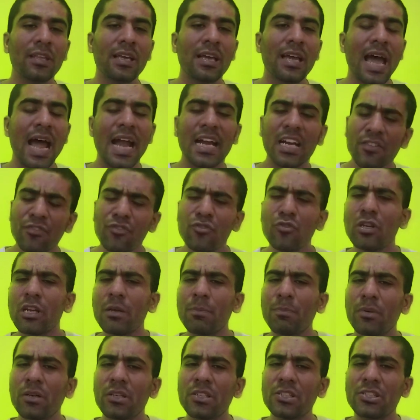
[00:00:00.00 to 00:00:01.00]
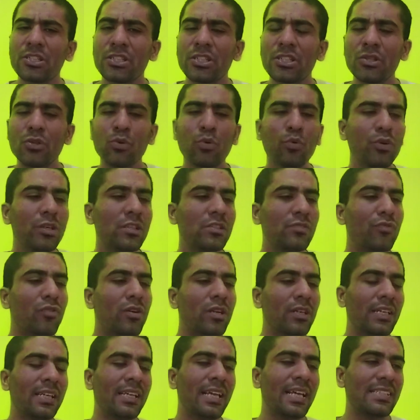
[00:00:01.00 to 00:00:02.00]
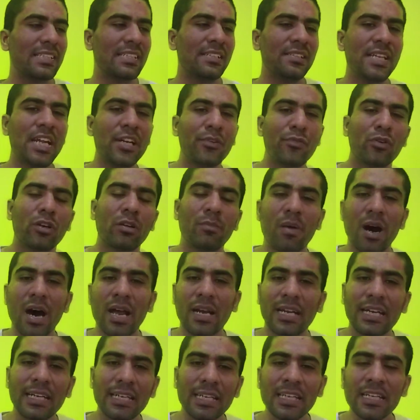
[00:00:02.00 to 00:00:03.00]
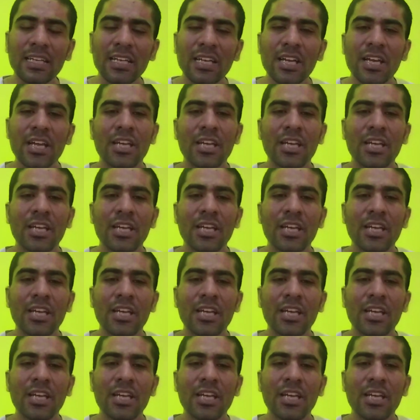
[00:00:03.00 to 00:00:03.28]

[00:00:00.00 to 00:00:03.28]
And if you are a person who is working as a network marketing,